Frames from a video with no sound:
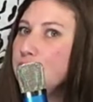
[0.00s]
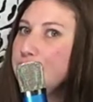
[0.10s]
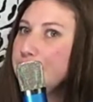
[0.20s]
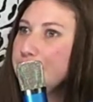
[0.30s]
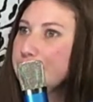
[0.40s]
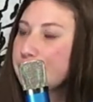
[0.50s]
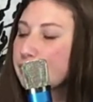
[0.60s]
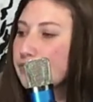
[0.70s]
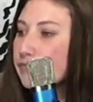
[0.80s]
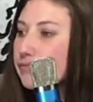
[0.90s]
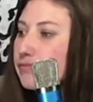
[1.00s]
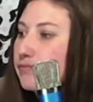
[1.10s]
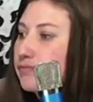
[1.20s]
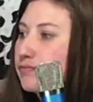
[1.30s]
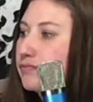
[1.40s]

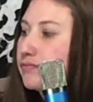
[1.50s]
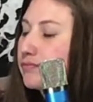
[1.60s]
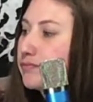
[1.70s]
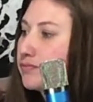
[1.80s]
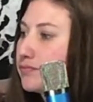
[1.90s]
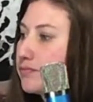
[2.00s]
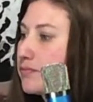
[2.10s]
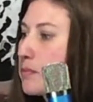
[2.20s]
No words are spoken by the person on screen.